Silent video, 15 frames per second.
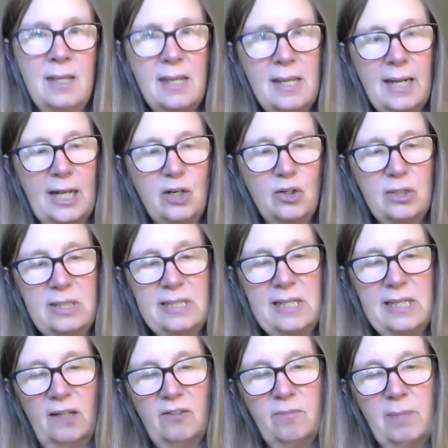And I couldn't
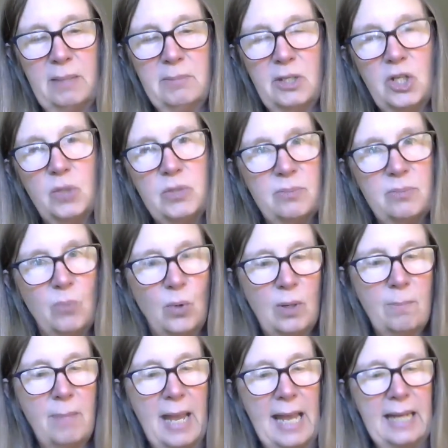tell if my mother was more
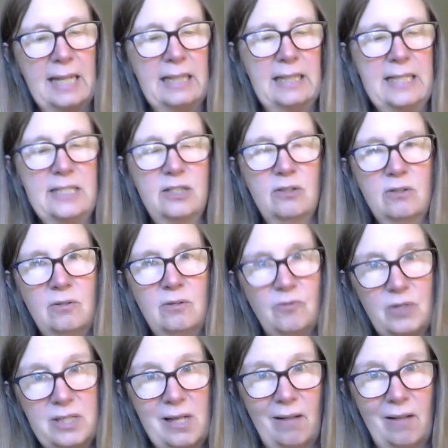mad at Lizard
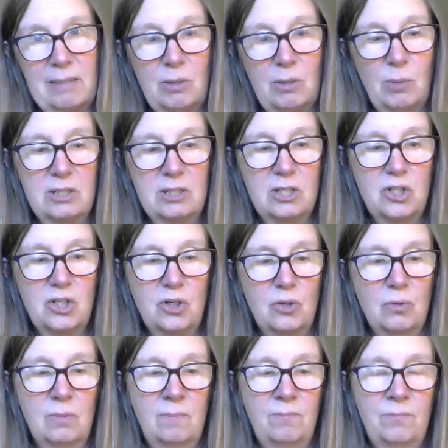for telling me what to do,